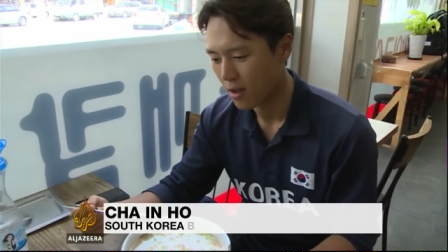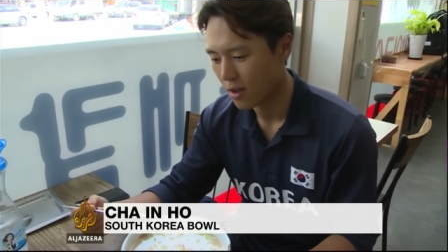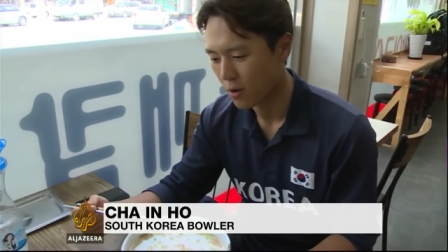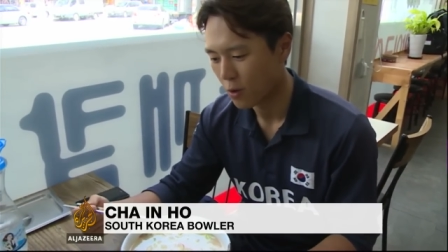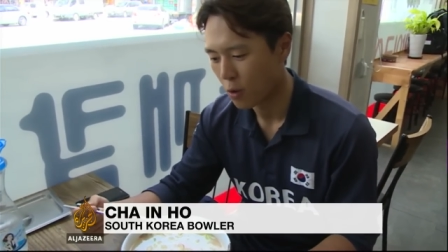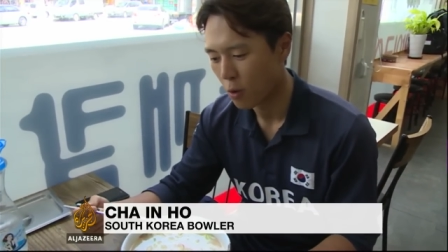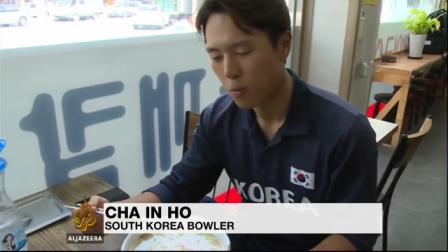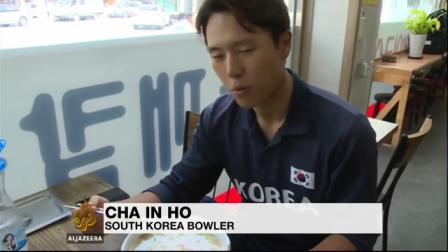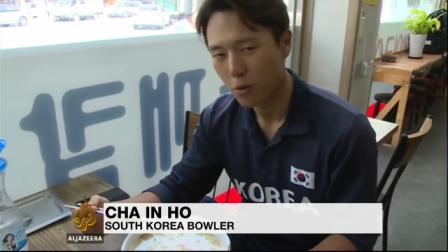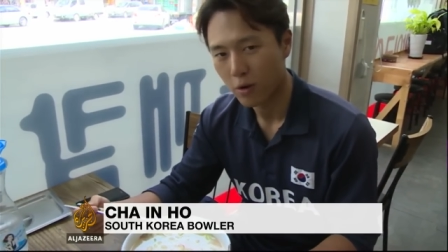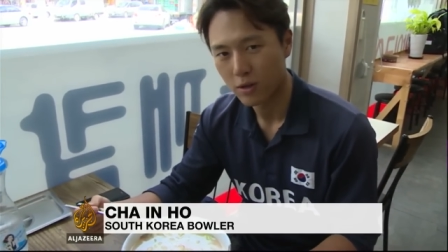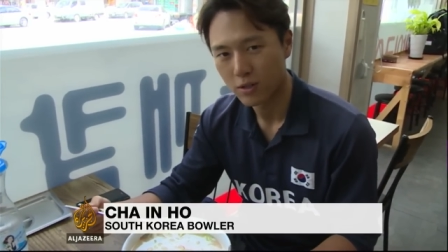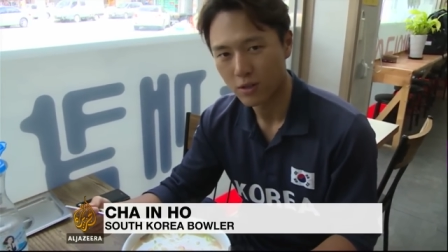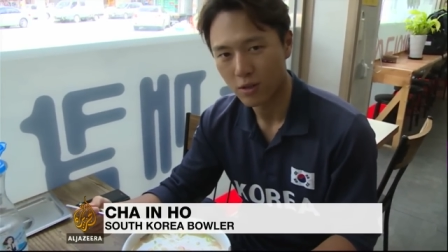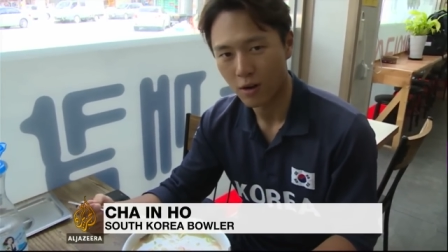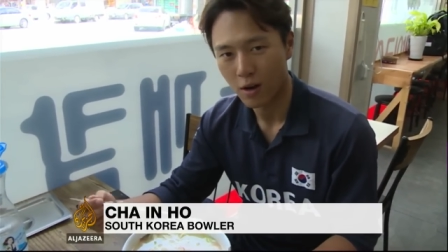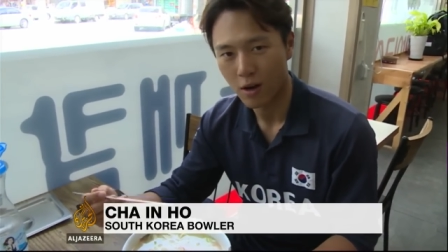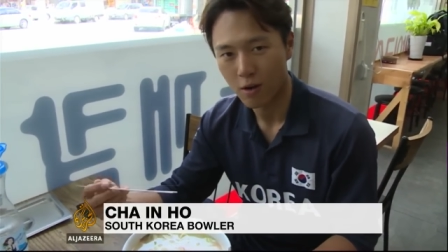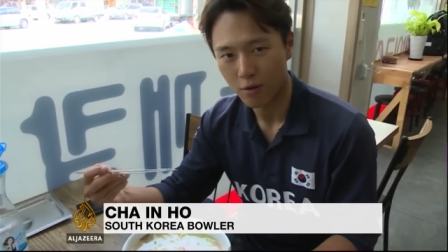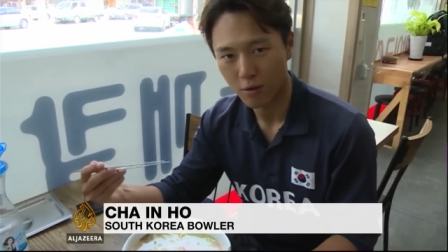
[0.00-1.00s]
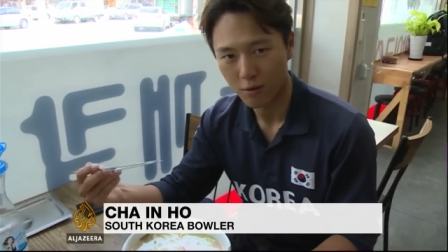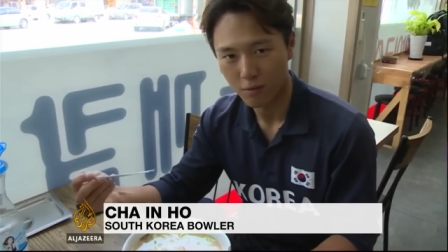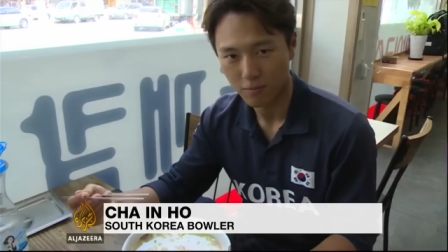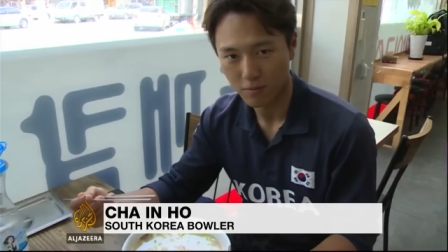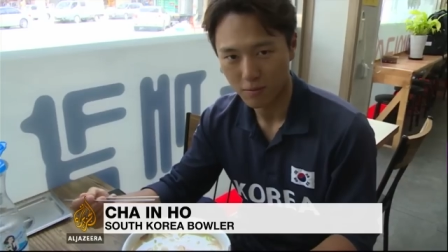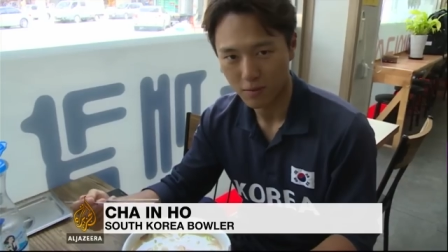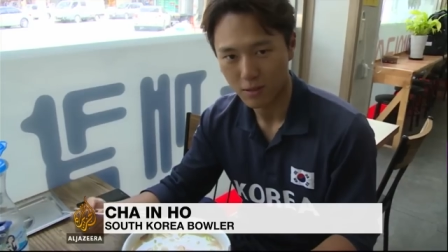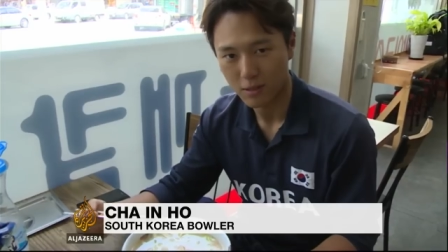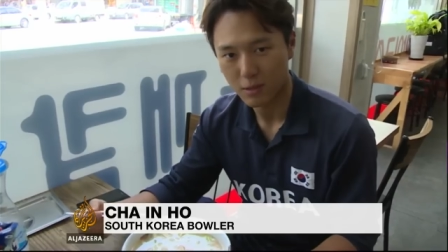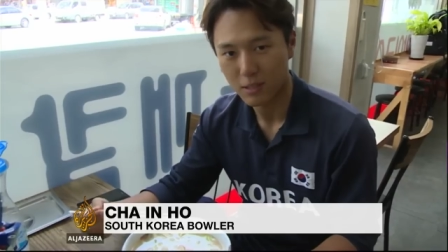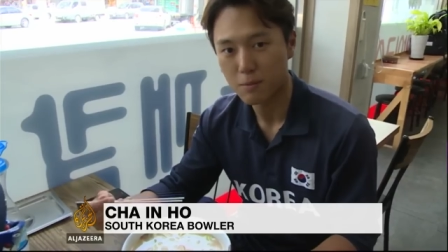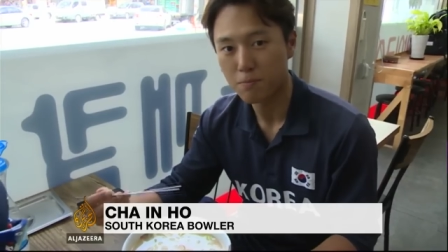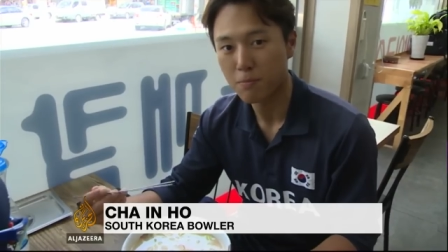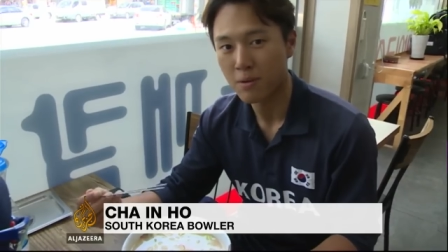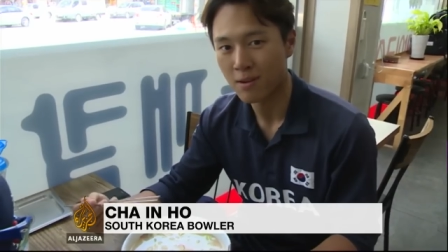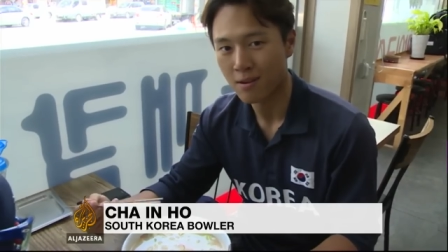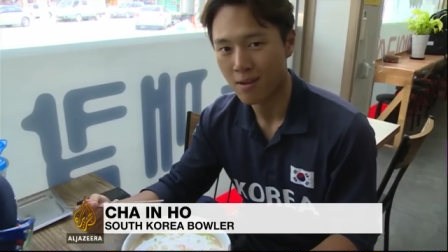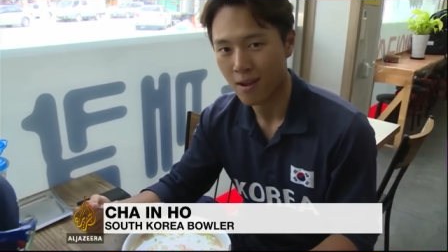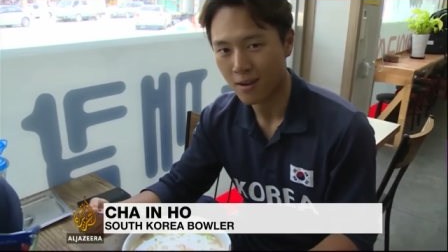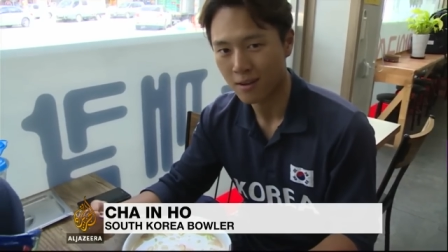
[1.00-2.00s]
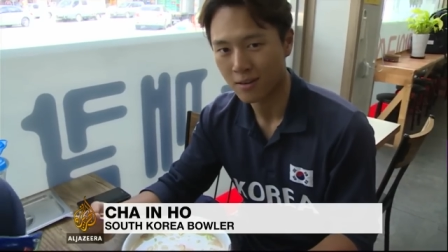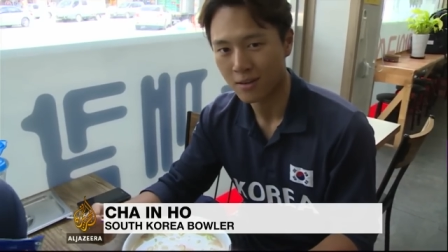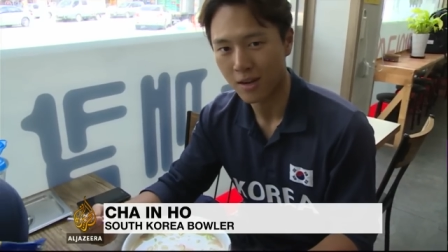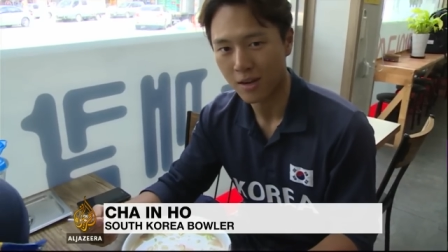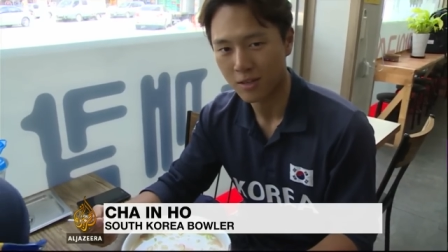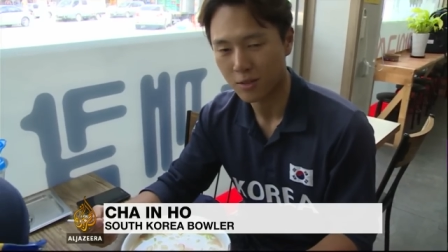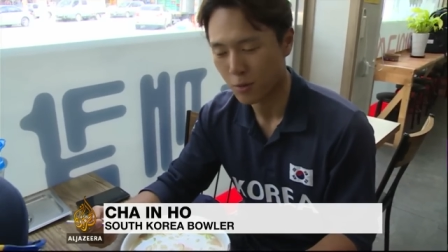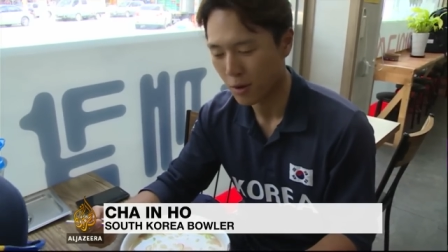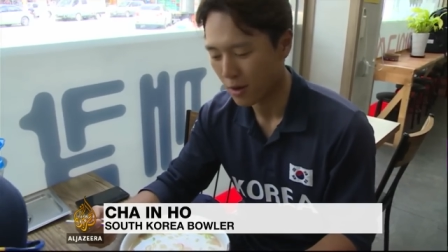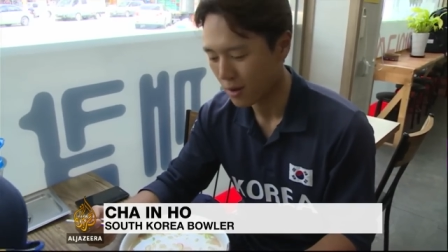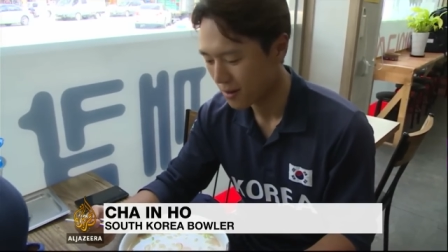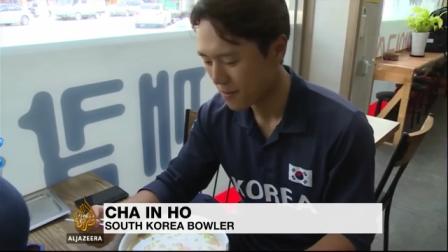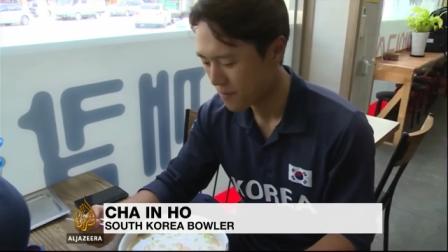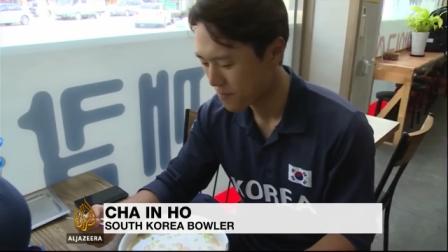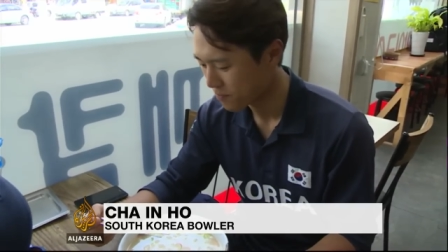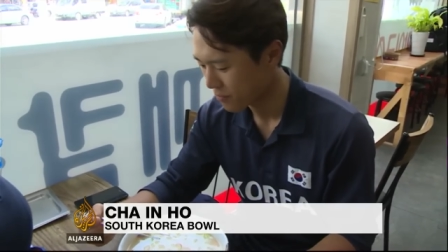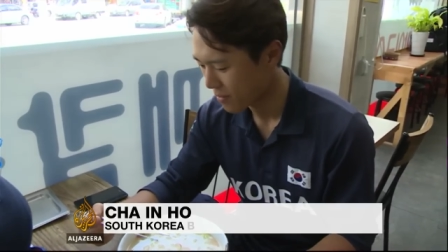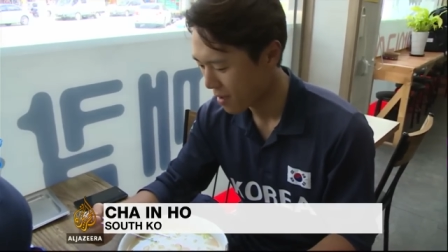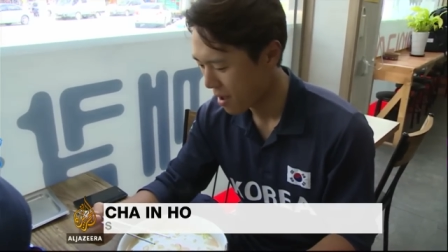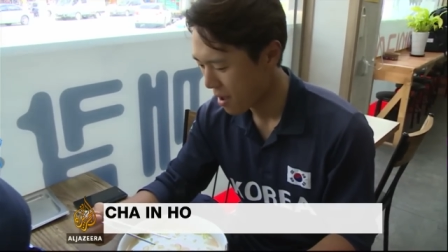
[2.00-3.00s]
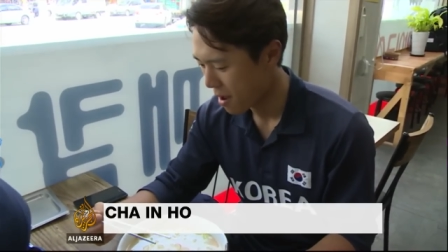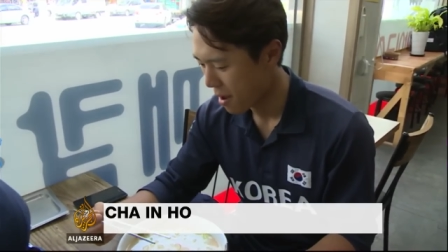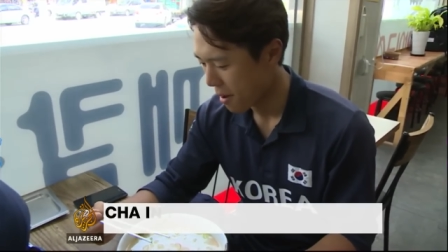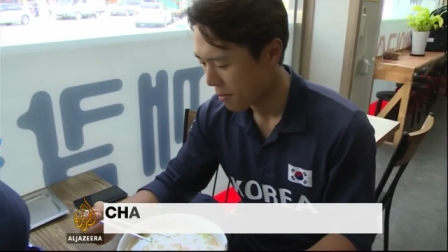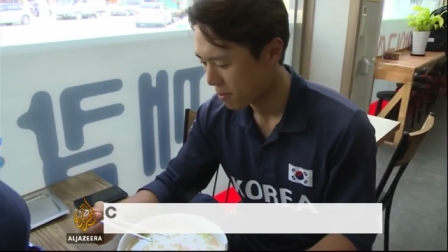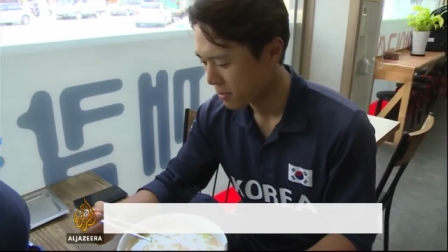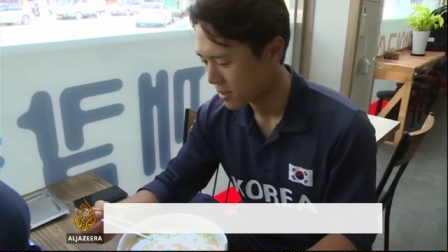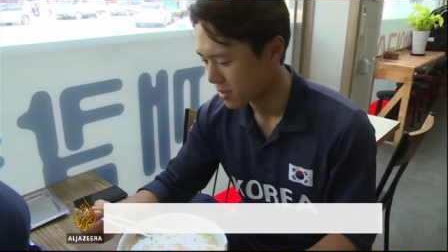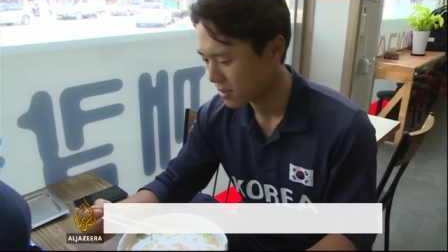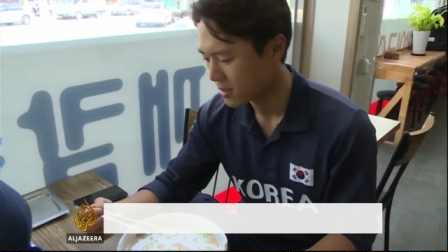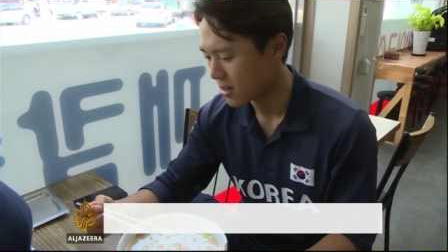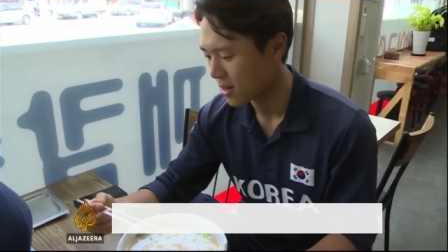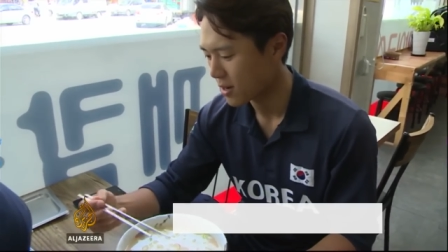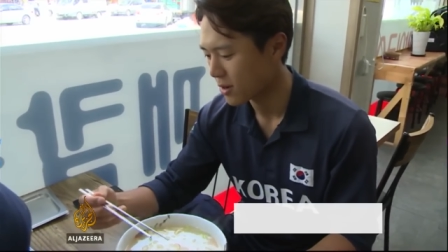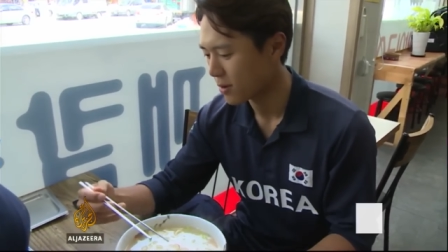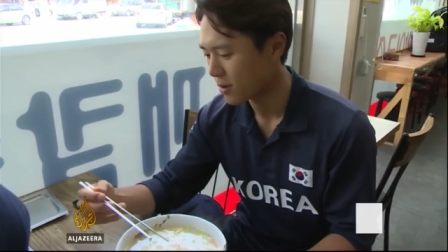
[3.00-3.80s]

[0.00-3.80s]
incorporates a lot of the spin technique as well, because I,